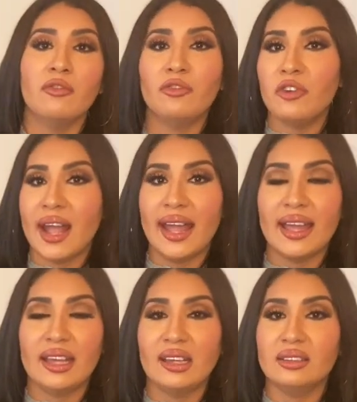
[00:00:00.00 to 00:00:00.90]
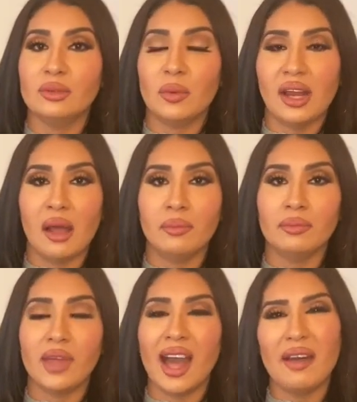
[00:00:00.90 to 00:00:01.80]
friends when I'm
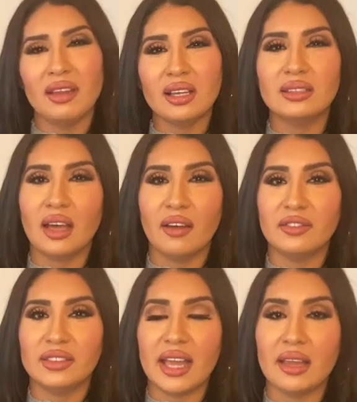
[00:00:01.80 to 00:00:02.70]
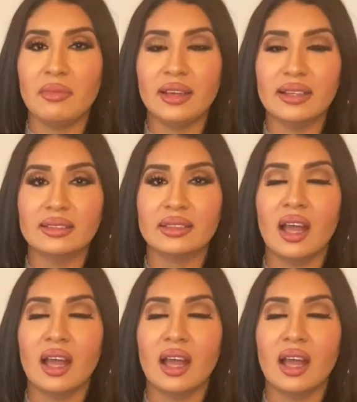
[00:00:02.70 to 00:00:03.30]
having a tough day, because